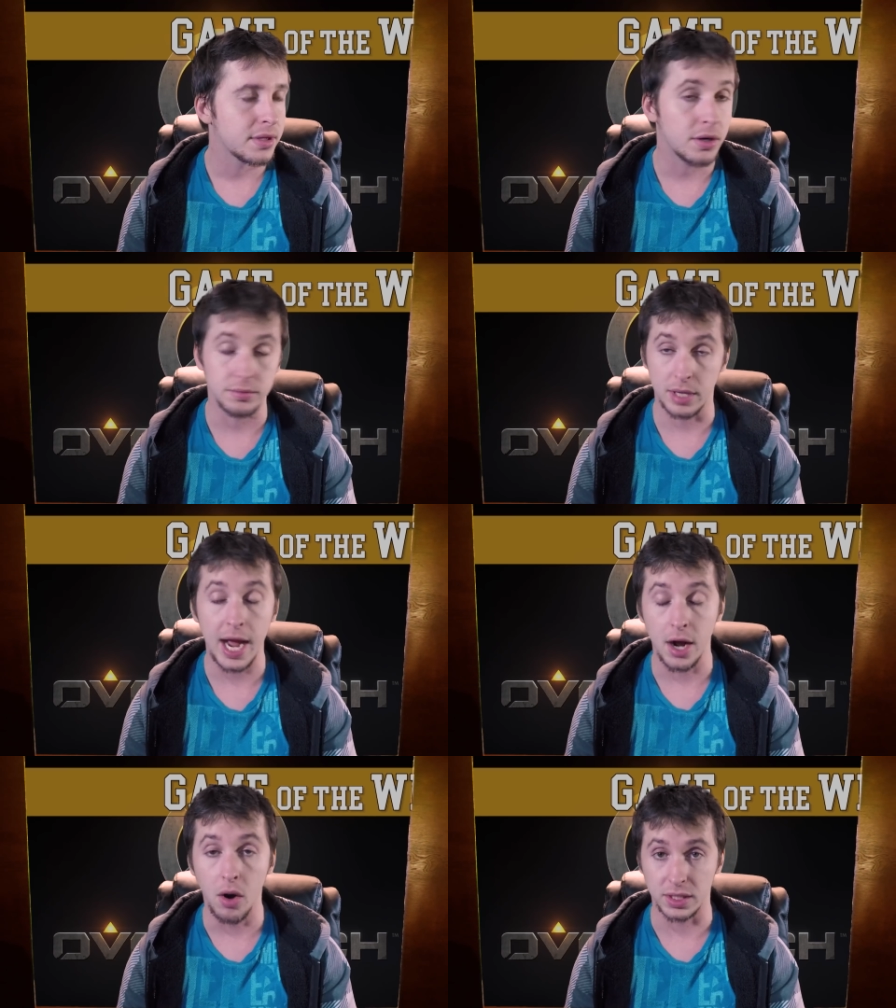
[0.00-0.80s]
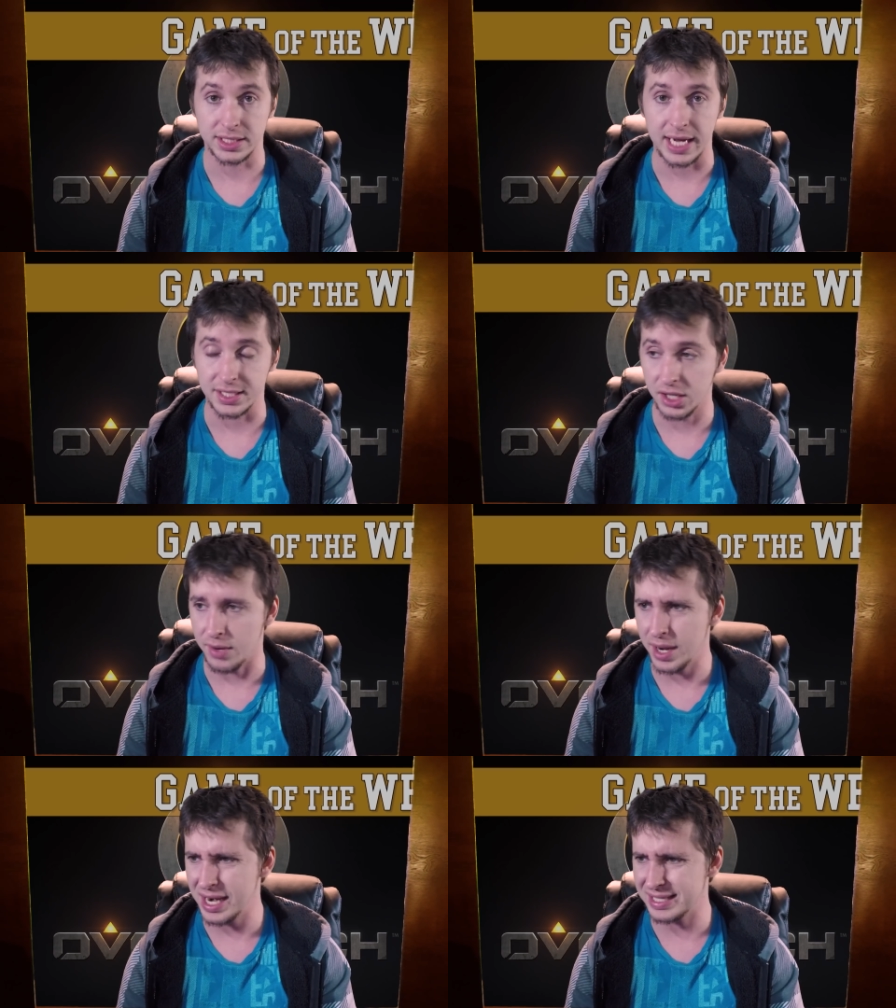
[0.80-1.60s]
Or, I always die. Sorry,
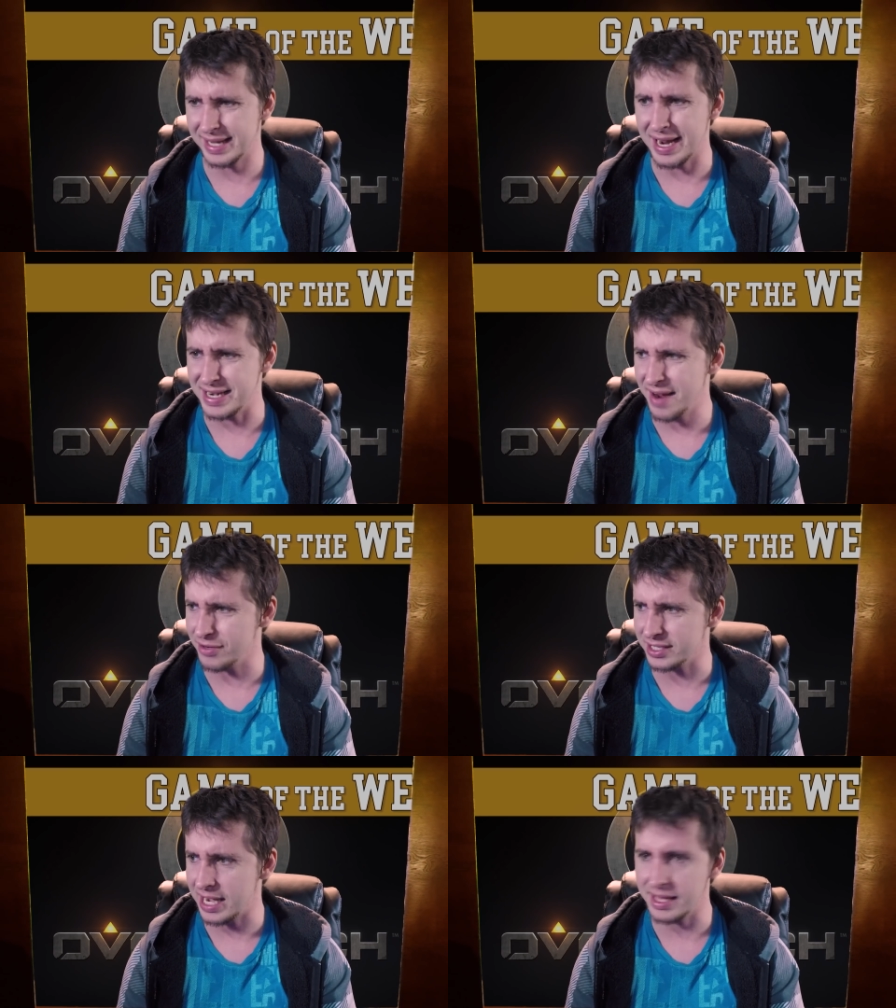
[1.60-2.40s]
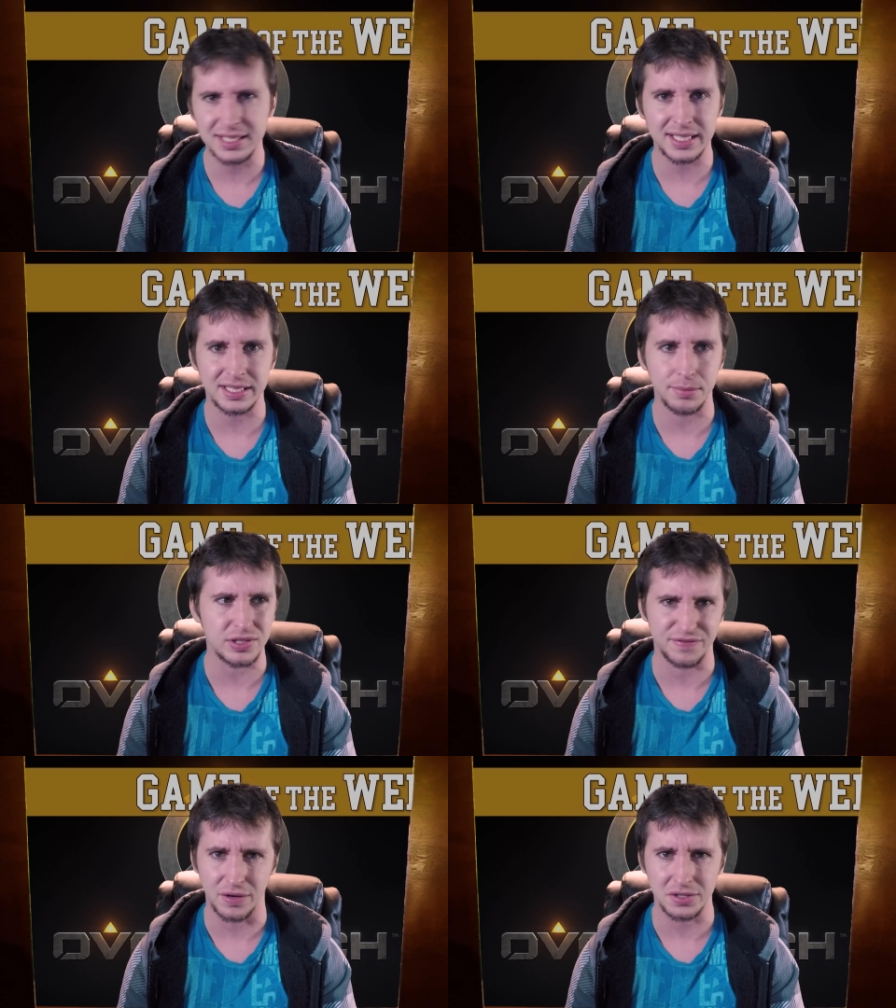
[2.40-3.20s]
why did I say I never die? That's, like, the
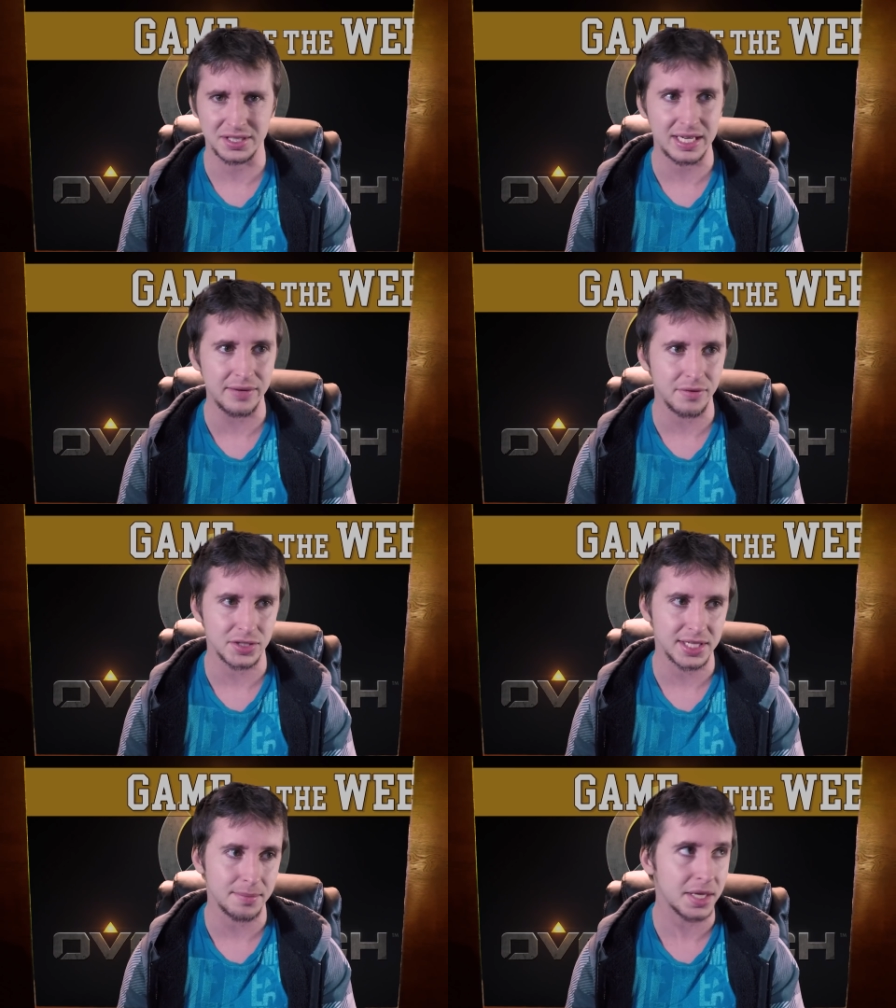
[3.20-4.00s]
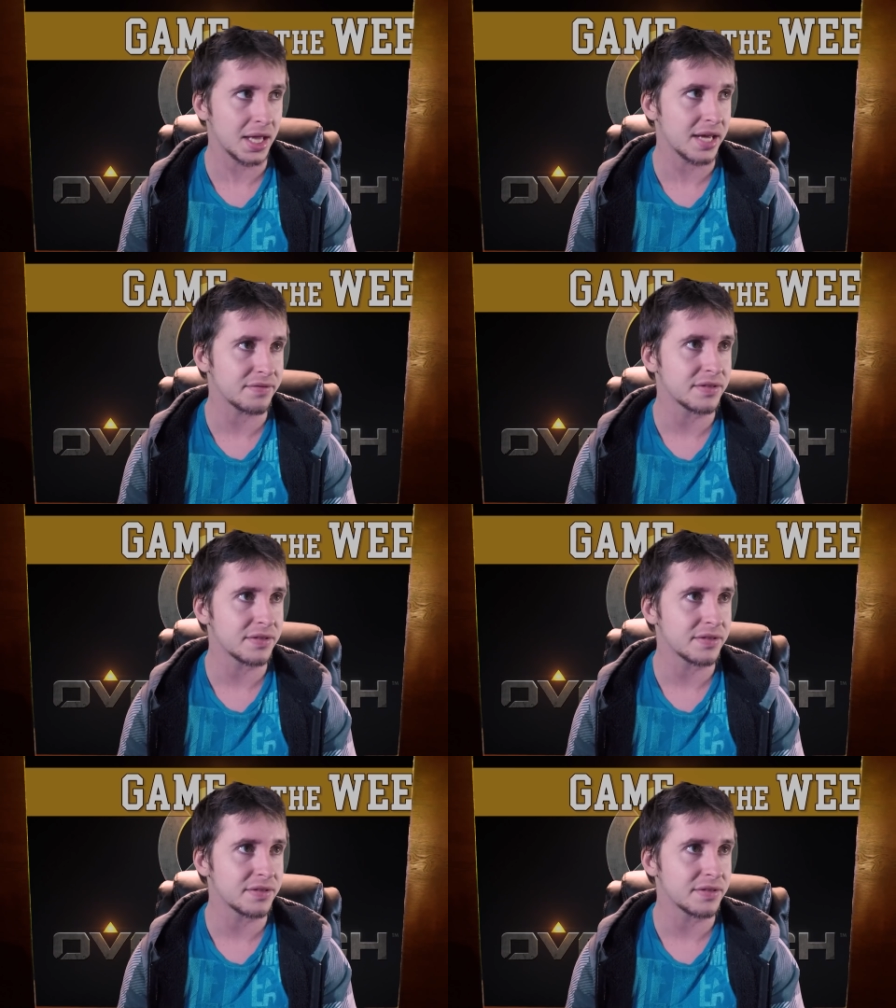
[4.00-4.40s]
most false thing I've ever said in my life.